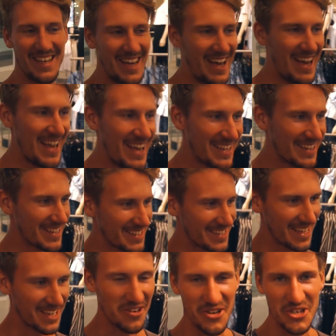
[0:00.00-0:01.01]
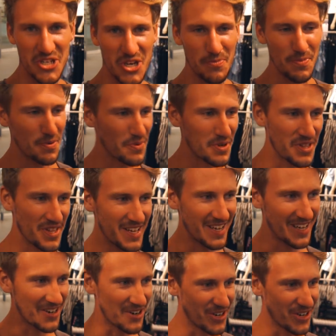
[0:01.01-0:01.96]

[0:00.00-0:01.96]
I hate this, like going shopping with the